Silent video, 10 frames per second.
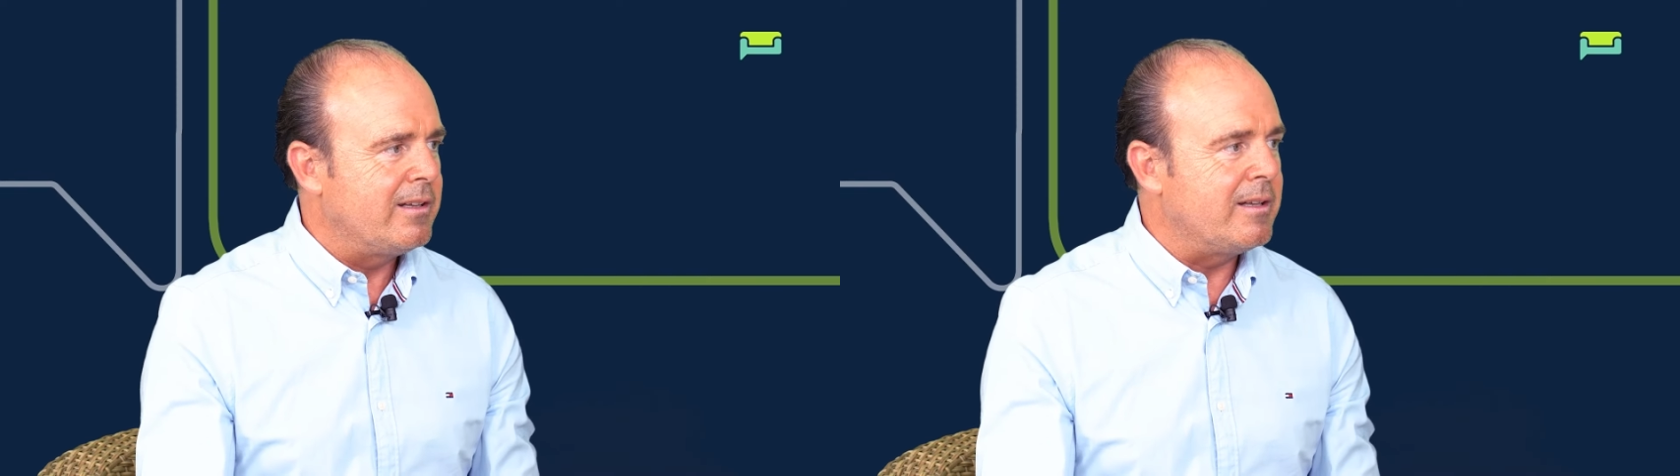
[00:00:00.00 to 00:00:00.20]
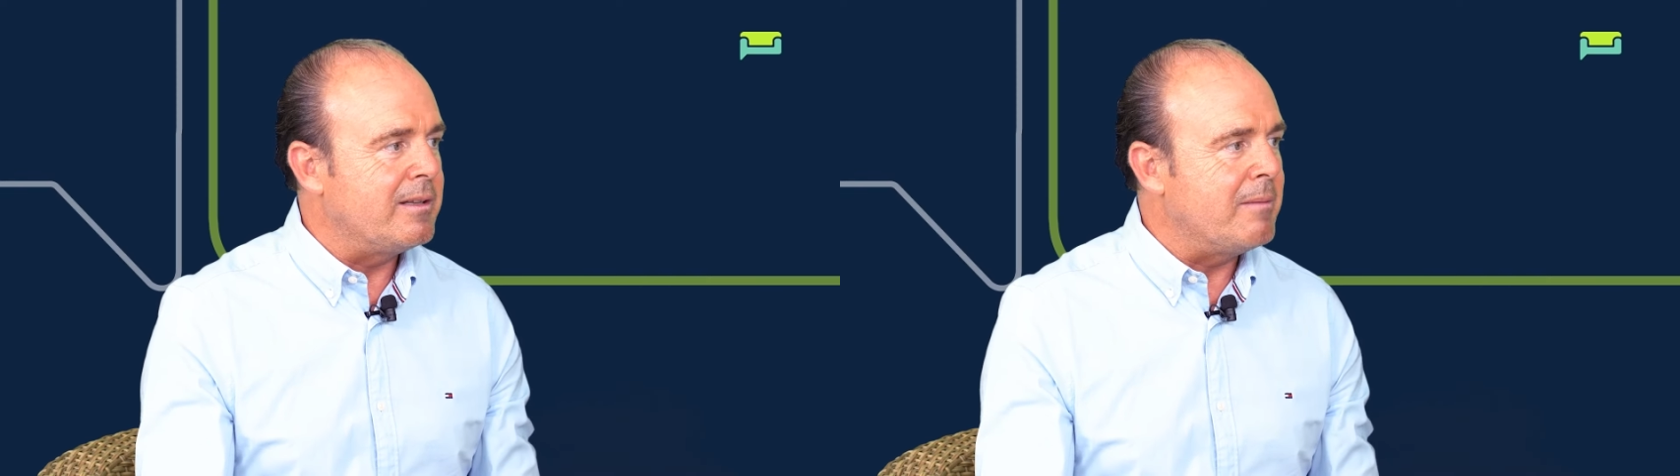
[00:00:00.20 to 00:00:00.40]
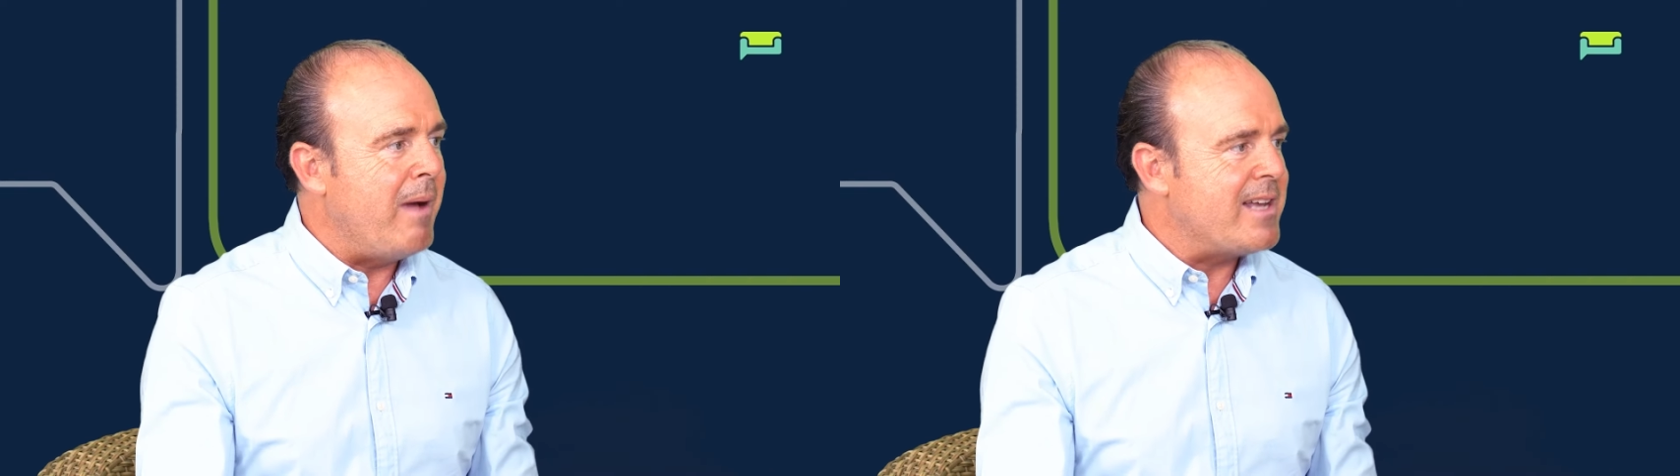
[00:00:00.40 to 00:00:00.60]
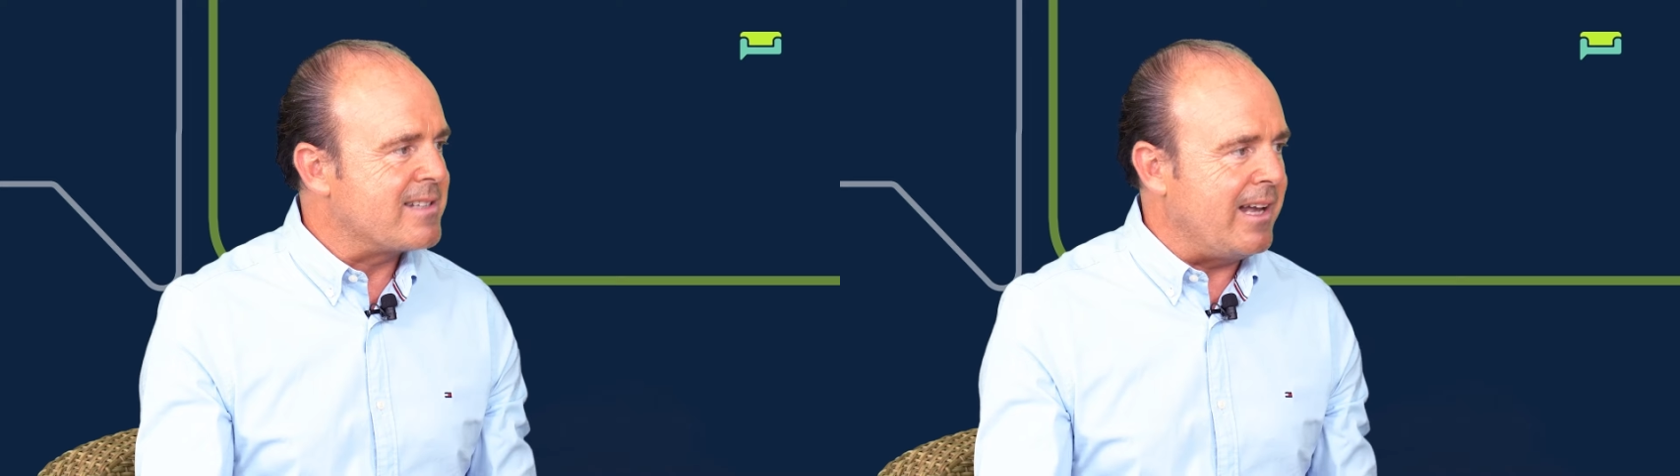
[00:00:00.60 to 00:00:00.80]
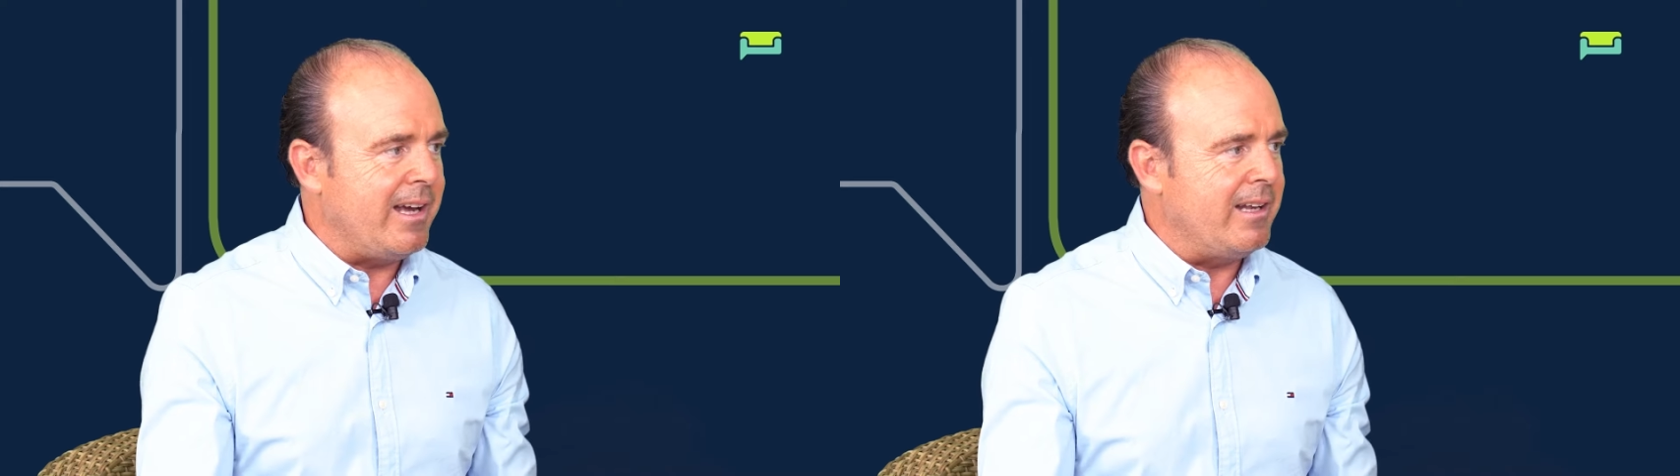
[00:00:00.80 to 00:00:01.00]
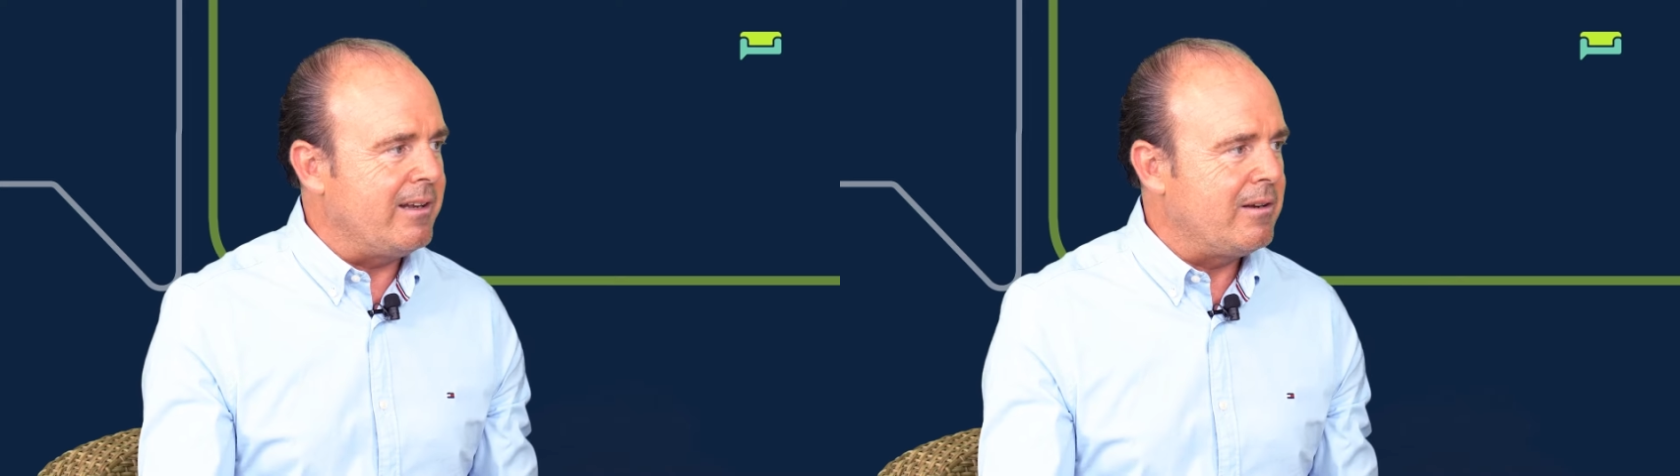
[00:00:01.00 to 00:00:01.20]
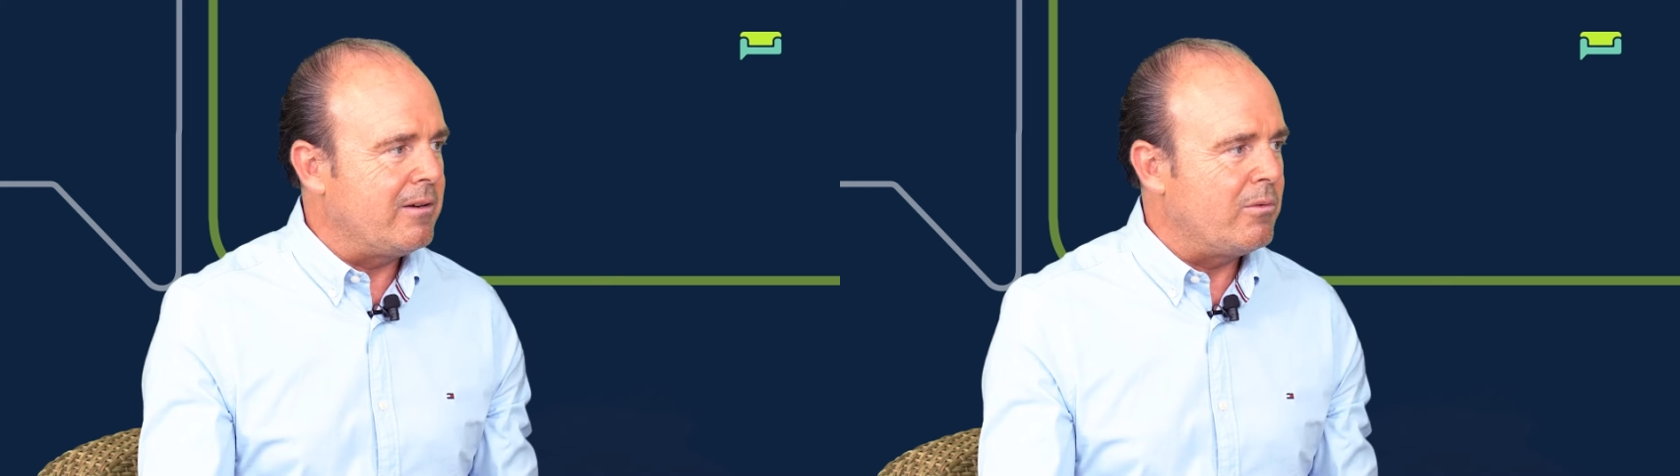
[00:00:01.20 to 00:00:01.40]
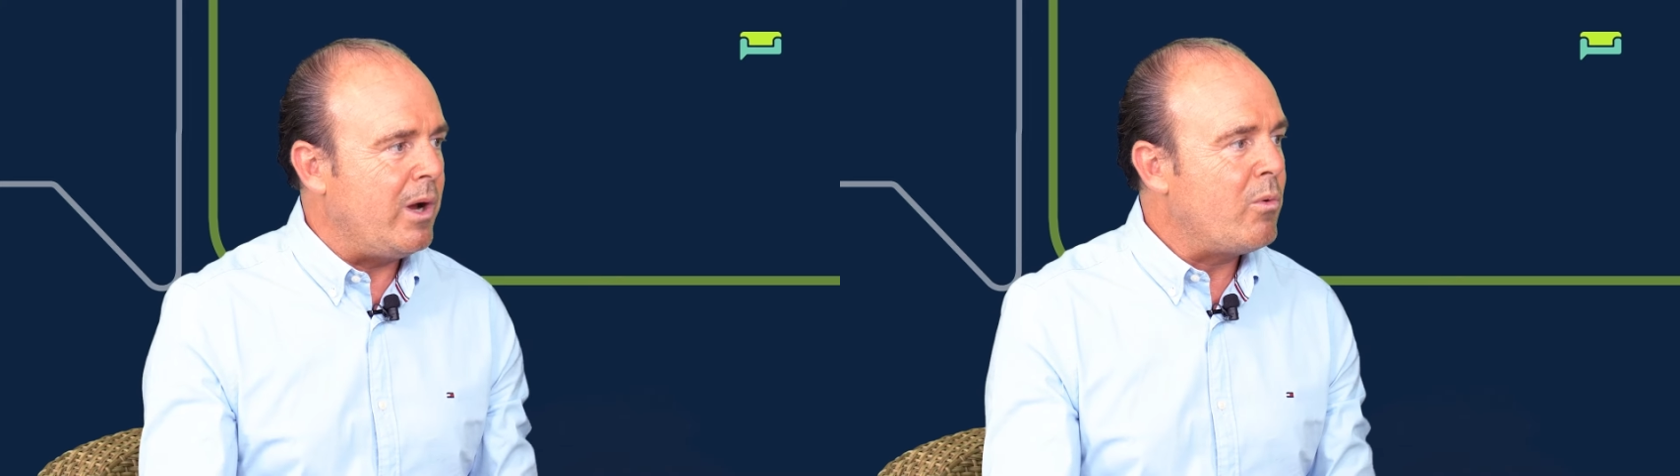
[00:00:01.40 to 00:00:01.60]
baseline,
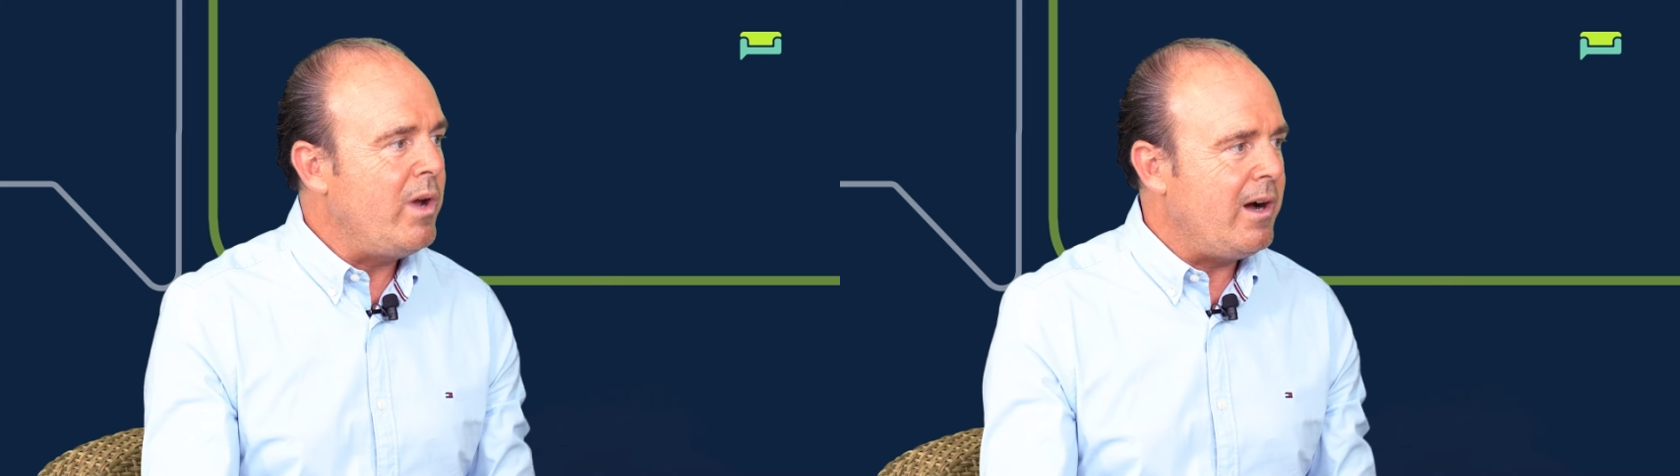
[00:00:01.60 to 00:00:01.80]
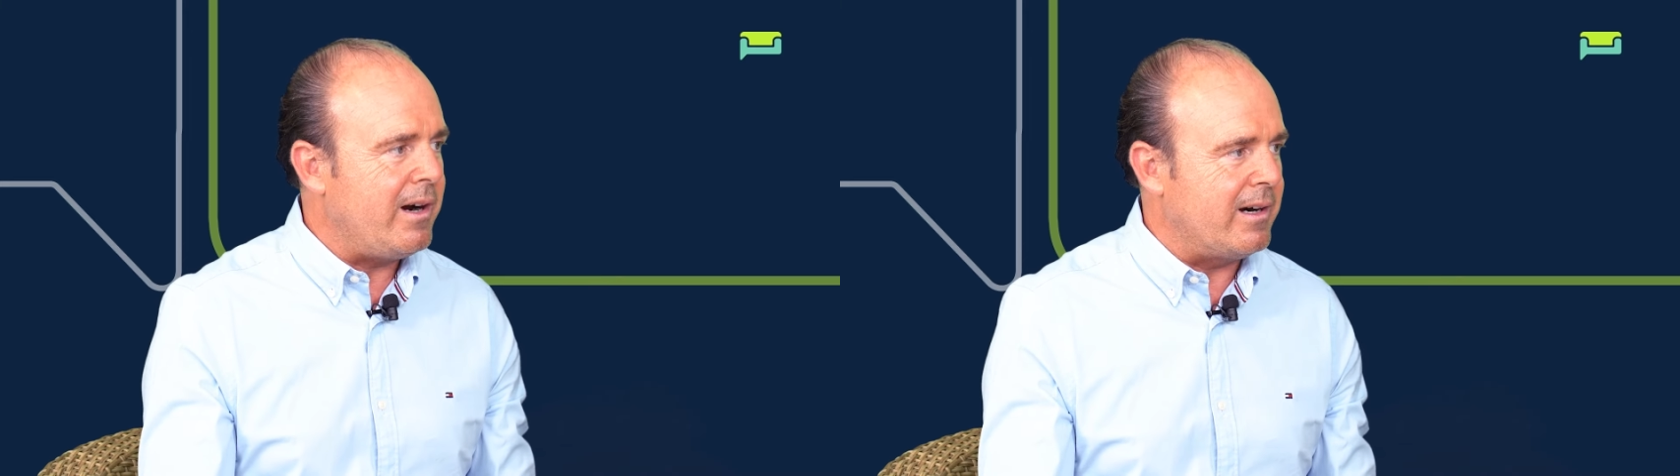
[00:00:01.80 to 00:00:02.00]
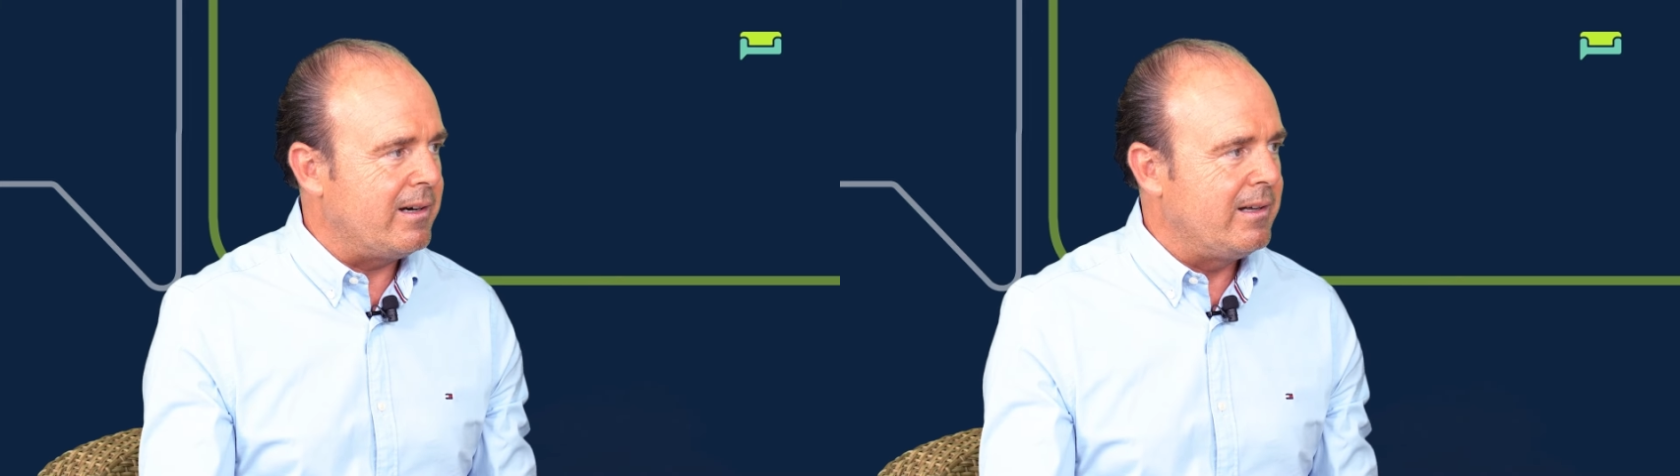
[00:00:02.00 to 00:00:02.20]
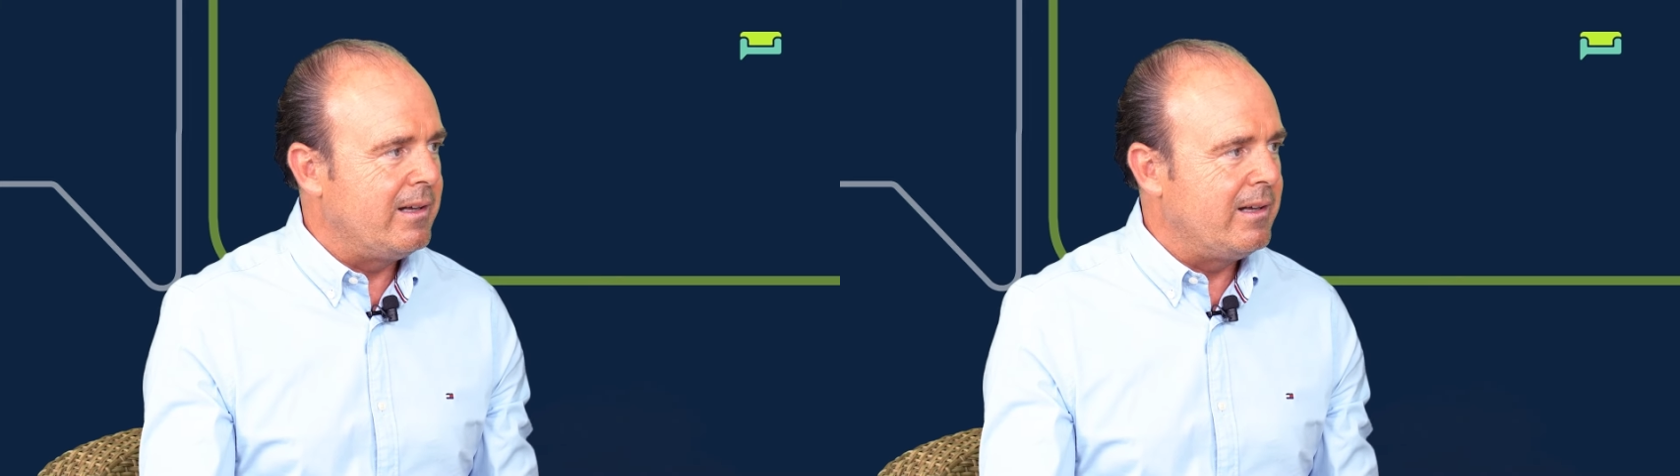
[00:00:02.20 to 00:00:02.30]
where we are.